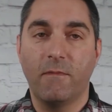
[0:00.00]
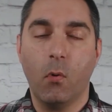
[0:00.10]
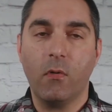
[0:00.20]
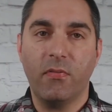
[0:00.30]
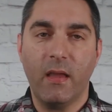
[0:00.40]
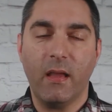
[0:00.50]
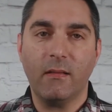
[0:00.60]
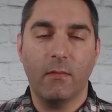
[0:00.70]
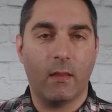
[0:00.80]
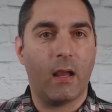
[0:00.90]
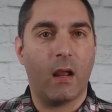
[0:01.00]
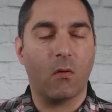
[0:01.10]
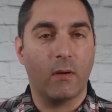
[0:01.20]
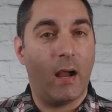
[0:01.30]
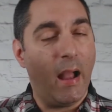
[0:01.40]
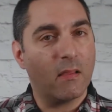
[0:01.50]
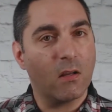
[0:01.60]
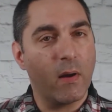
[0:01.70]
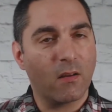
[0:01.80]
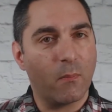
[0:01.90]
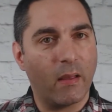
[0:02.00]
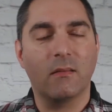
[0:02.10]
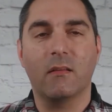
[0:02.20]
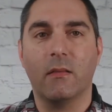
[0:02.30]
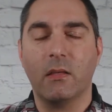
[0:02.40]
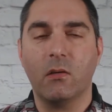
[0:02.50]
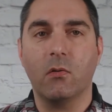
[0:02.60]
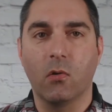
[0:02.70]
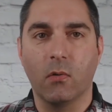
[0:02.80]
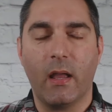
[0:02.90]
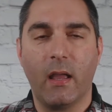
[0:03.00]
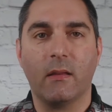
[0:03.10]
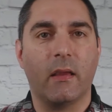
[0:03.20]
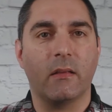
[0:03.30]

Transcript: The fourth thing that I highly recommend that you create